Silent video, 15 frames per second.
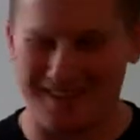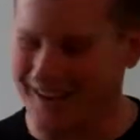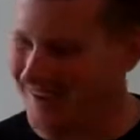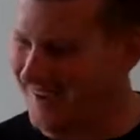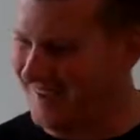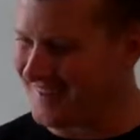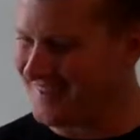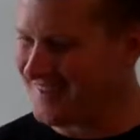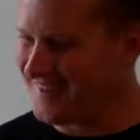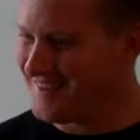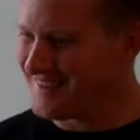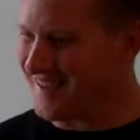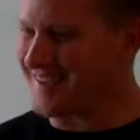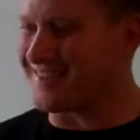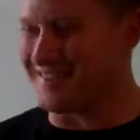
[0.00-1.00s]
yeah,
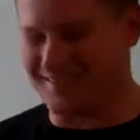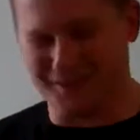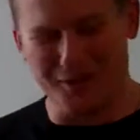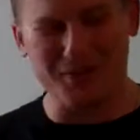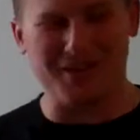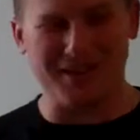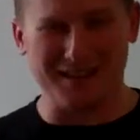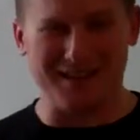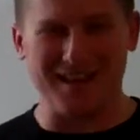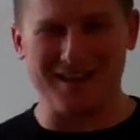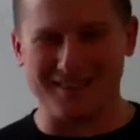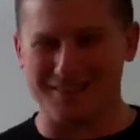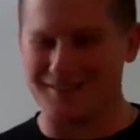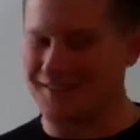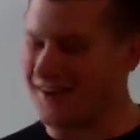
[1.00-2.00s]
that's no kidding.
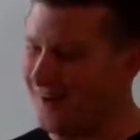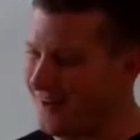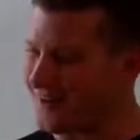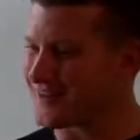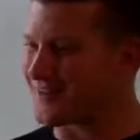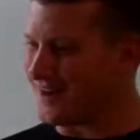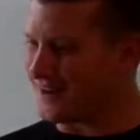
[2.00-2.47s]
That's honest to